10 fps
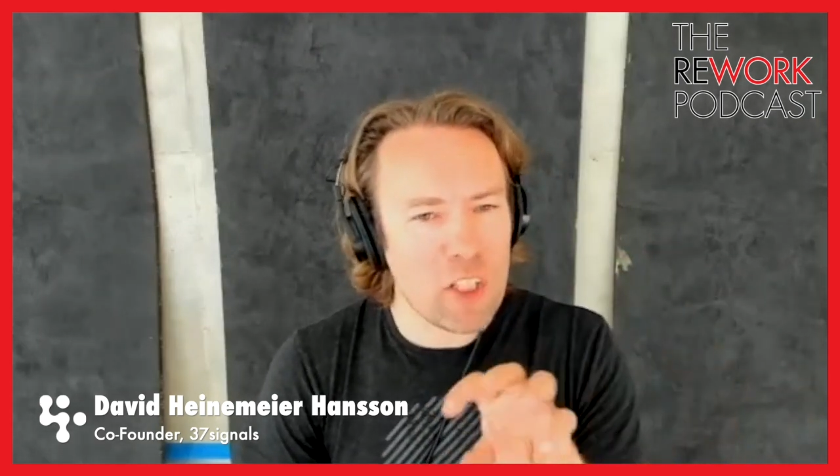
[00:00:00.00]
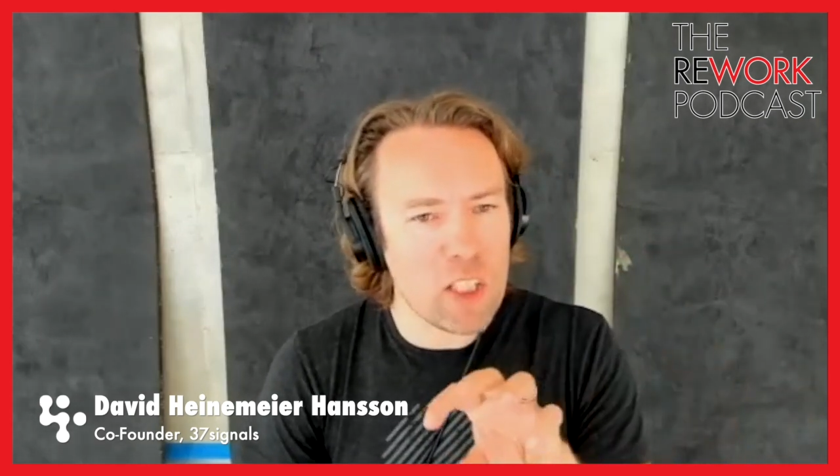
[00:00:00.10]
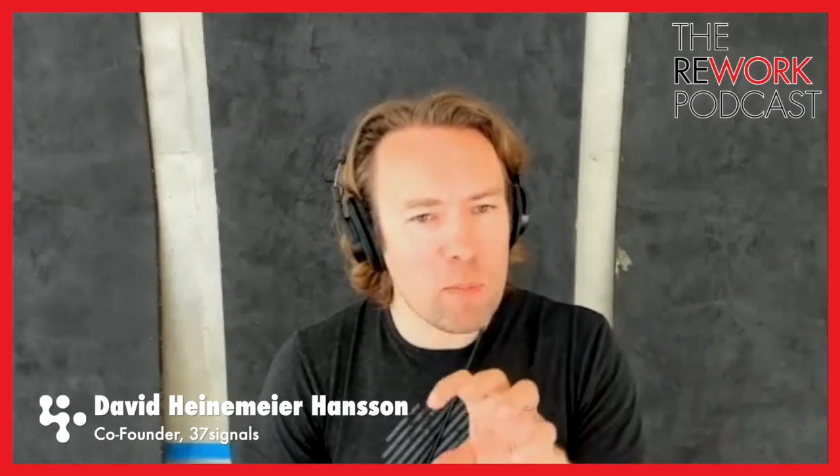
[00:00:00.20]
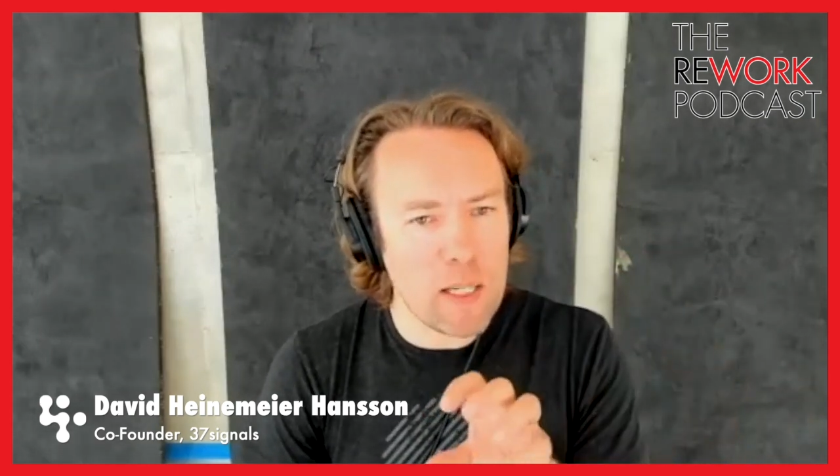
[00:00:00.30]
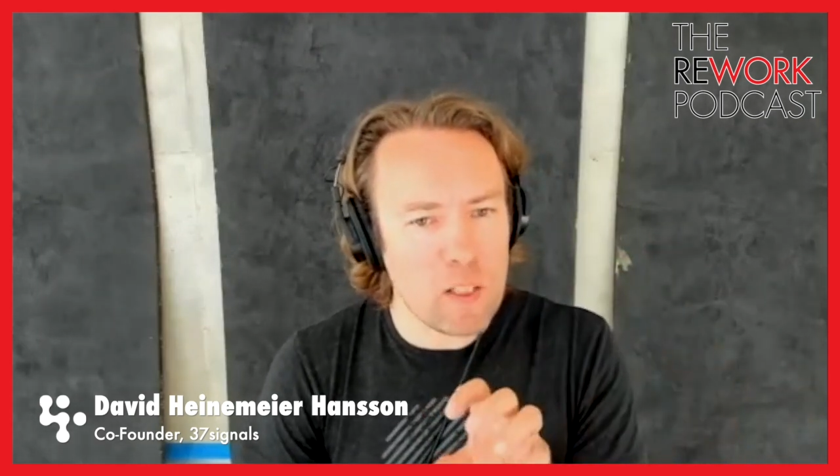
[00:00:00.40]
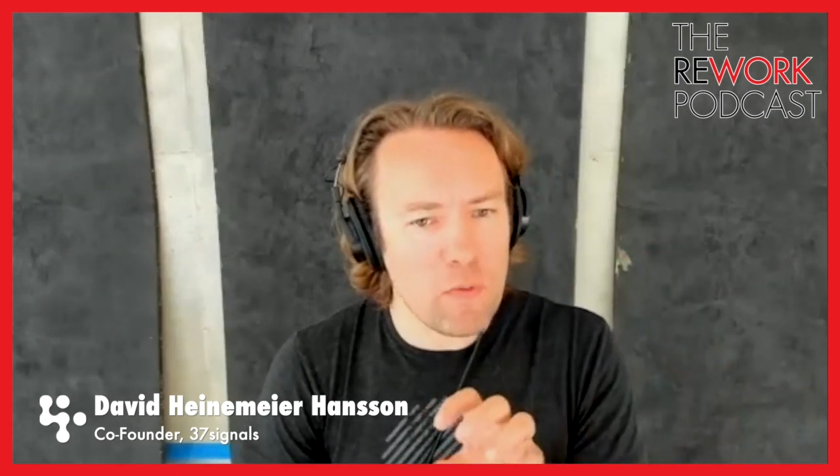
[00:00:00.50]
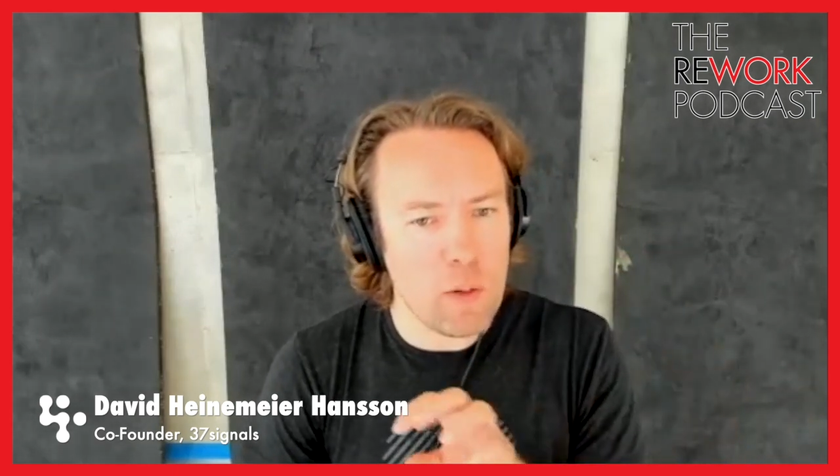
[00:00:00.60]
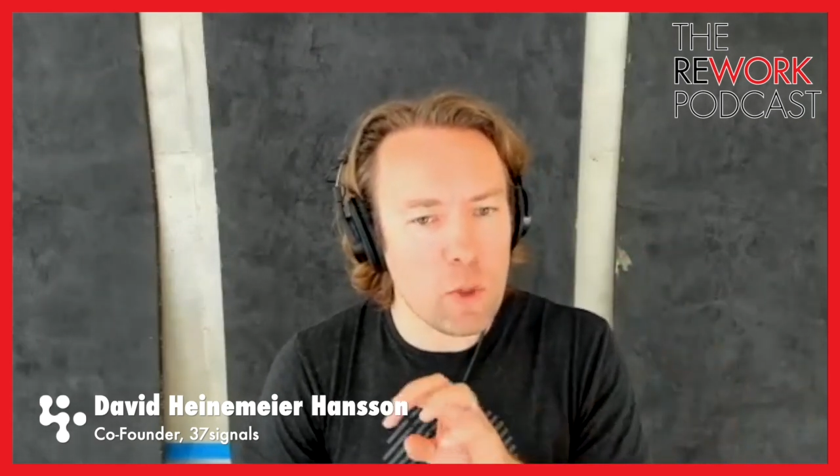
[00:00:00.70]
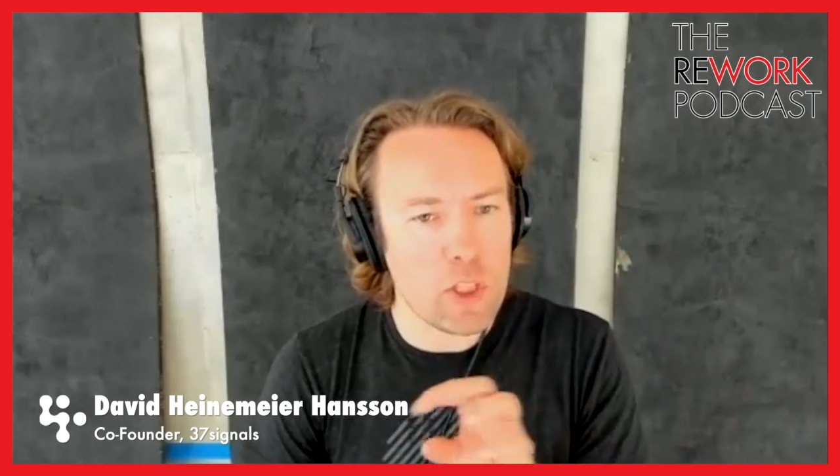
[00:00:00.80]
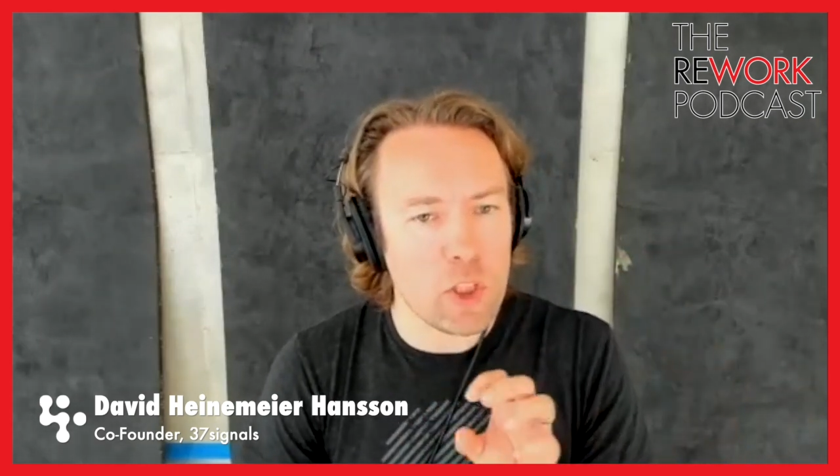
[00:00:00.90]
specify
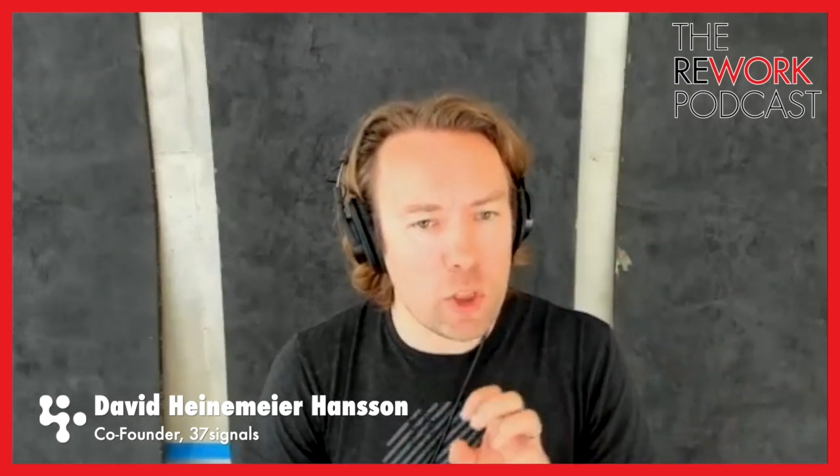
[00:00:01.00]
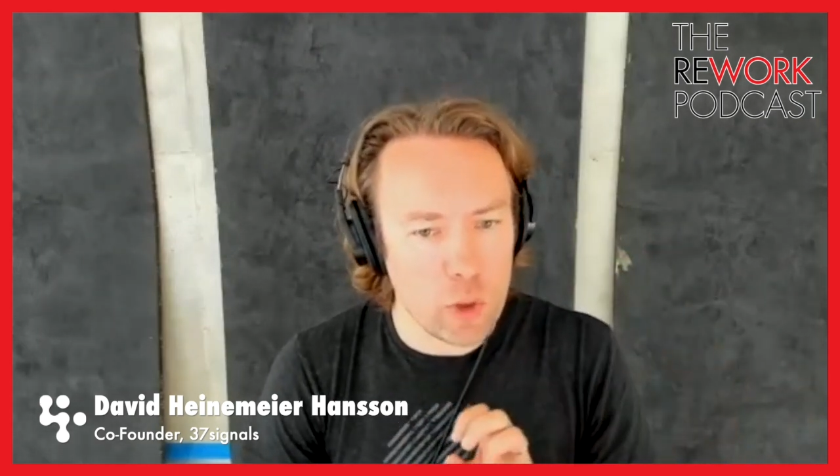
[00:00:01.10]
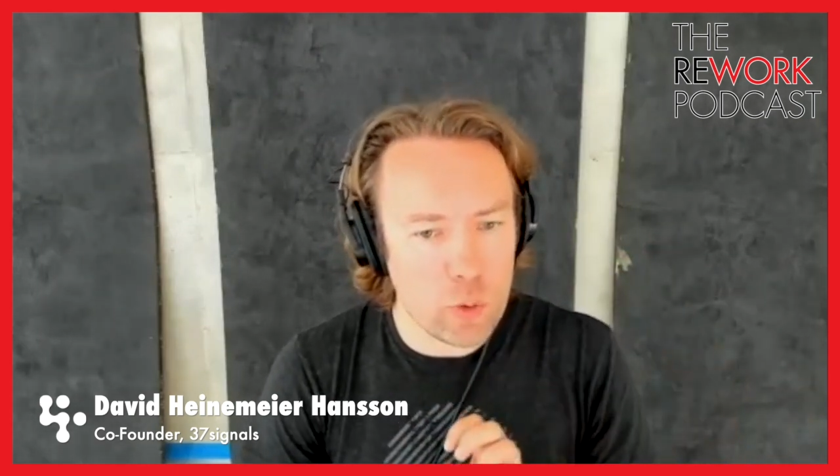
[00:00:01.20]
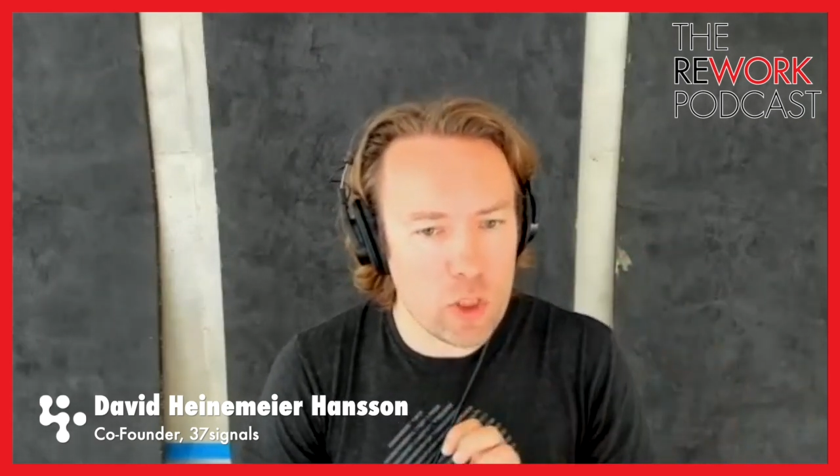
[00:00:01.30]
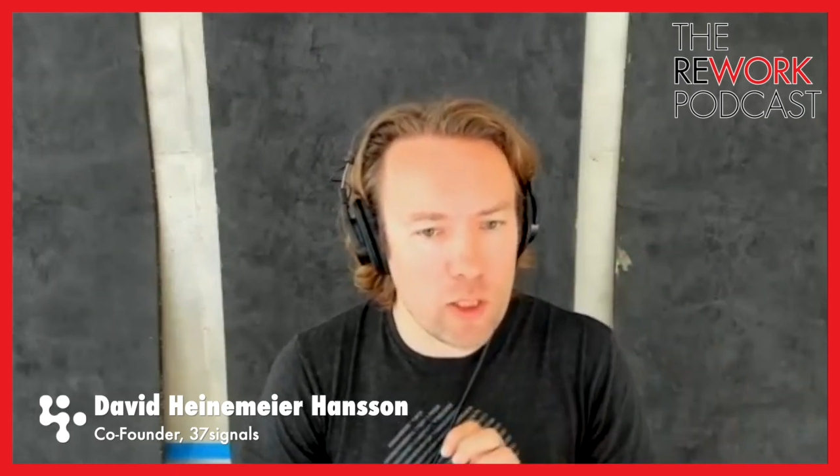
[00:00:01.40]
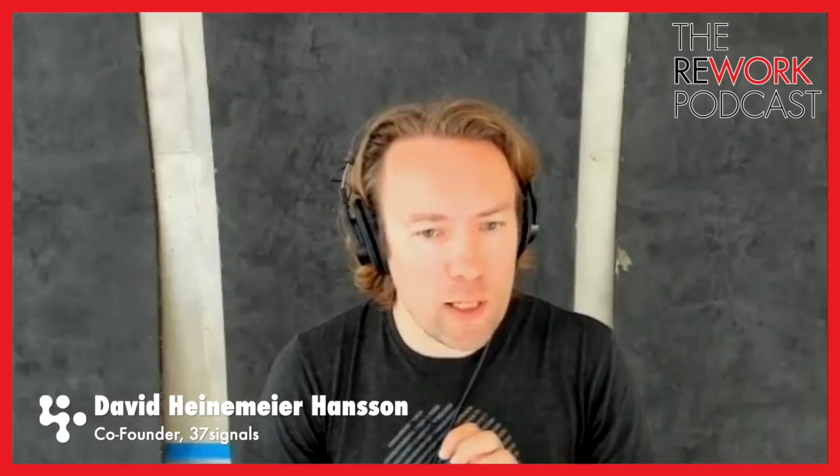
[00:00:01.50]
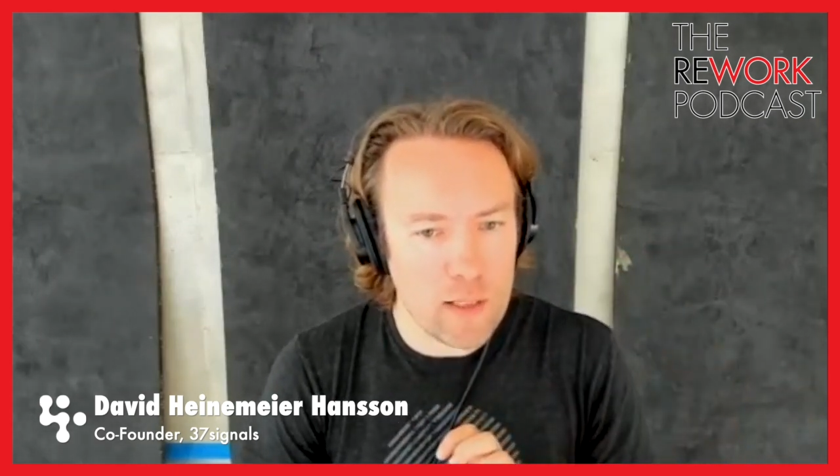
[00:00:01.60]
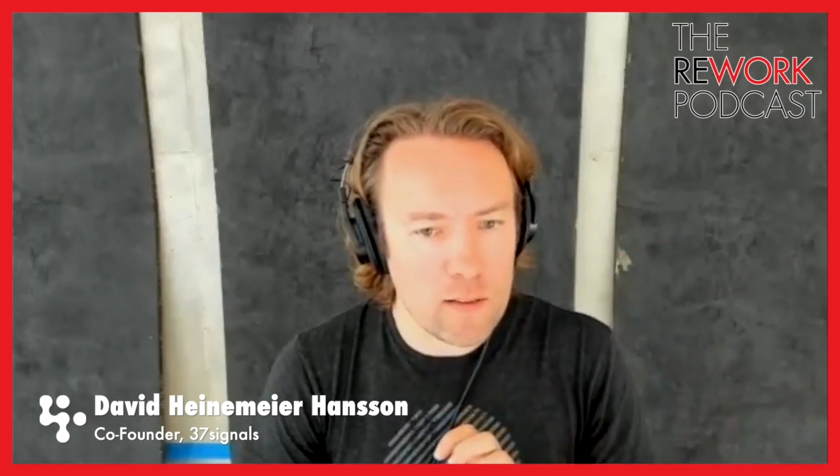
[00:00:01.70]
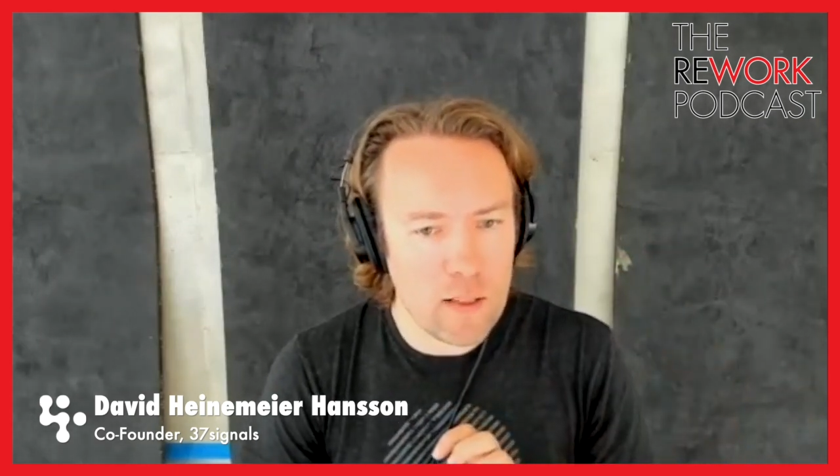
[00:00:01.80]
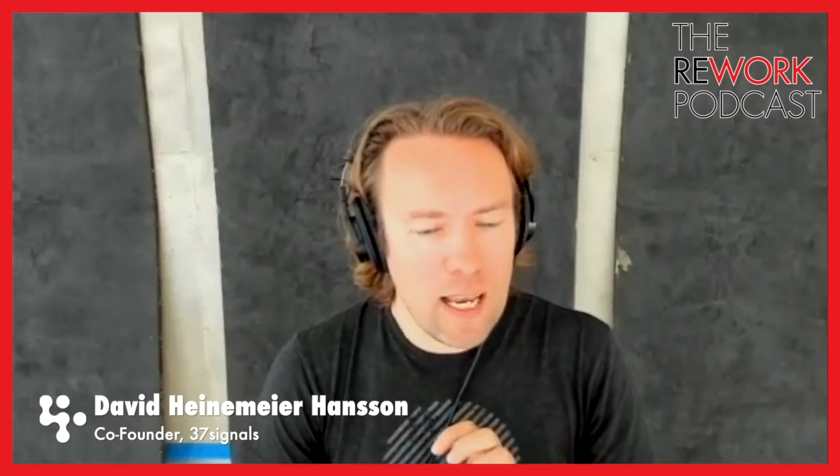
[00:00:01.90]
what the solution
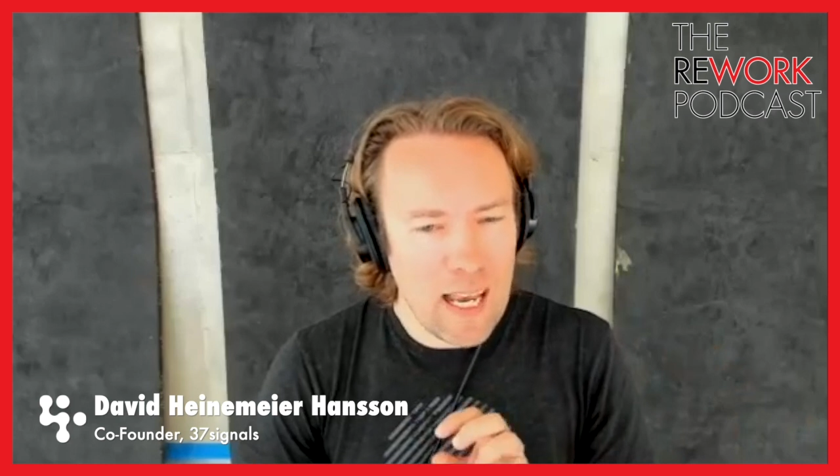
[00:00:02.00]
is.